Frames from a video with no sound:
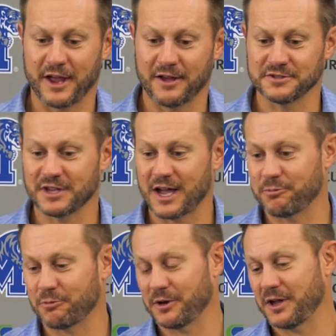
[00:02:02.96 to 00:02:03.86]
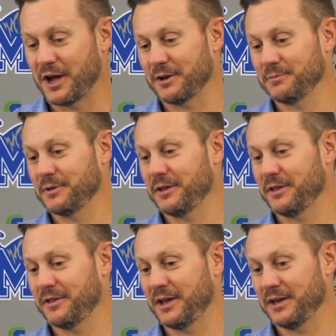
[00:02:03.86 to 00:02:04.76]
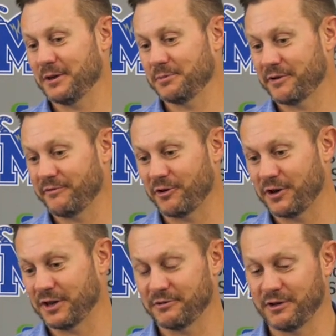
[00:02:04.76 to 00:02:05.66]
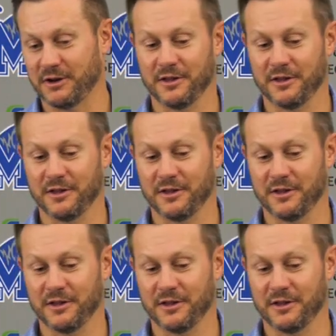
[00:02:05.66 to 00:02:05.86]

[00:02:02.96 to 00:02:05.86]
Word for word: down stop where he got them, and they end up converting, right?